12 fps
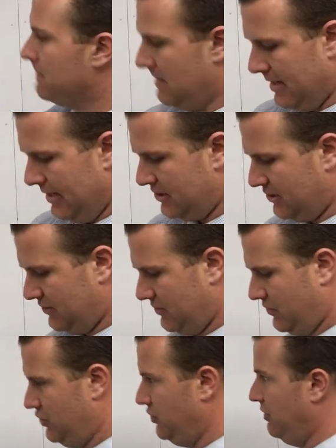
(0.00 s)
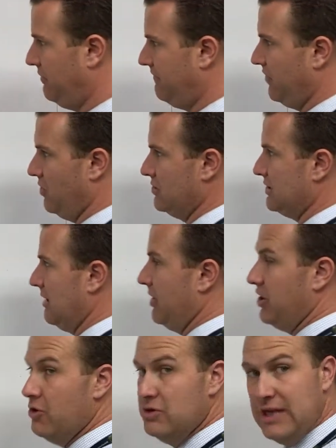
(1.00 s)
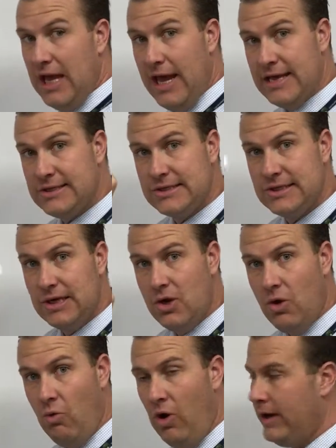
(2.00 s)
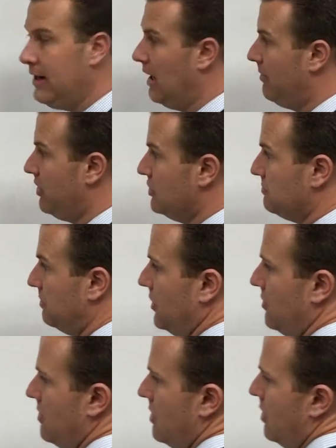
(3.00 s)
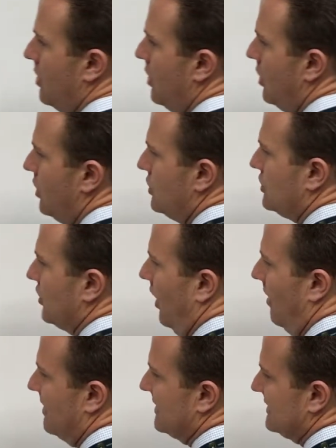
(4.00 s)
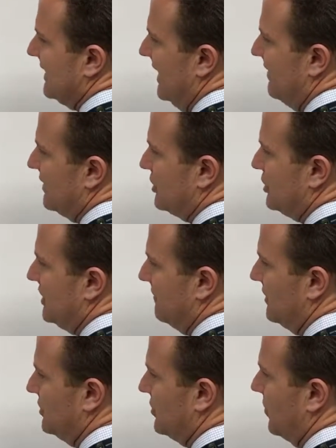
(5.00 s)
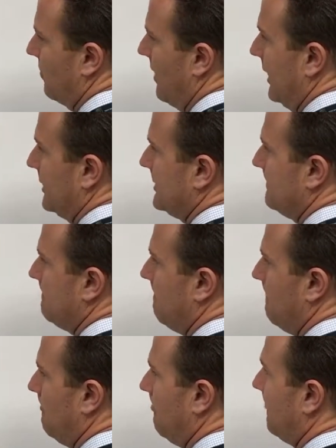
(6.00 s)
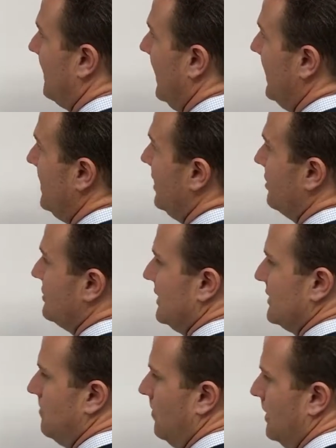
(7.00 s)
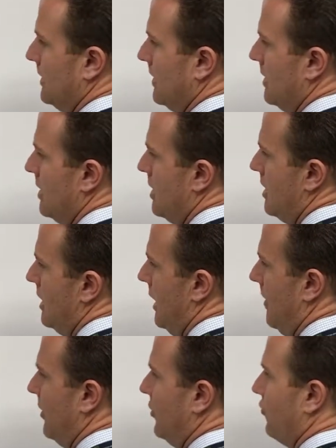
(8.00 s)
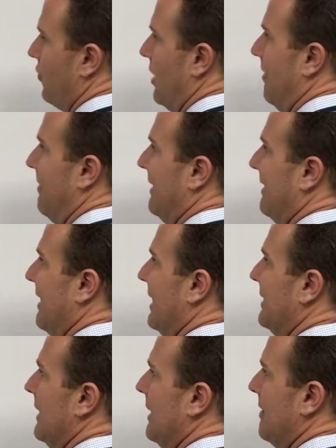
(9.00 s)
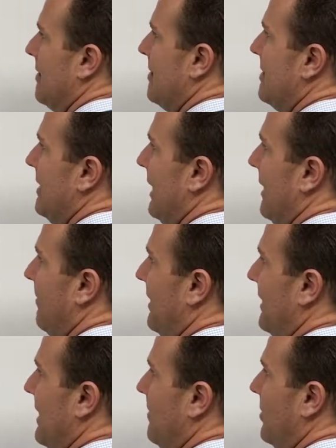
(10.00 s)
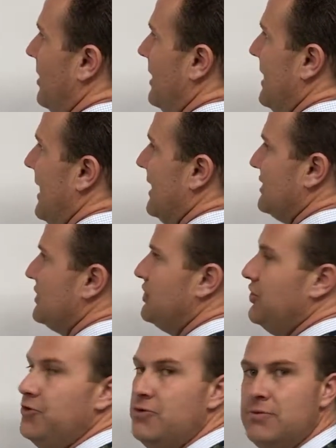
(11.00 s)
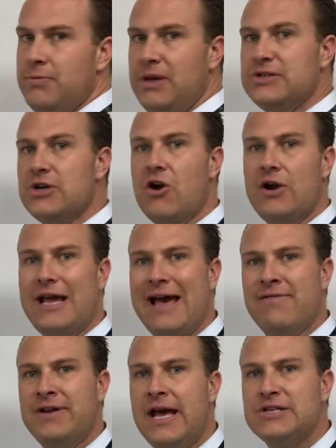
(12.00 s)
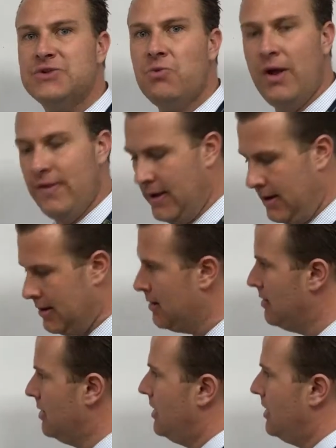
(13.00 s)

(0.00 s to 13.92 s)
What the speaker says: Let's do it first. I'm gonna use S1, I'm gonna use blue. So I'm gonna say this shifted to the right. Okay, here's S1. I'm gonna draw my line there and I'm gonna label it S2 because I already have an S1 there.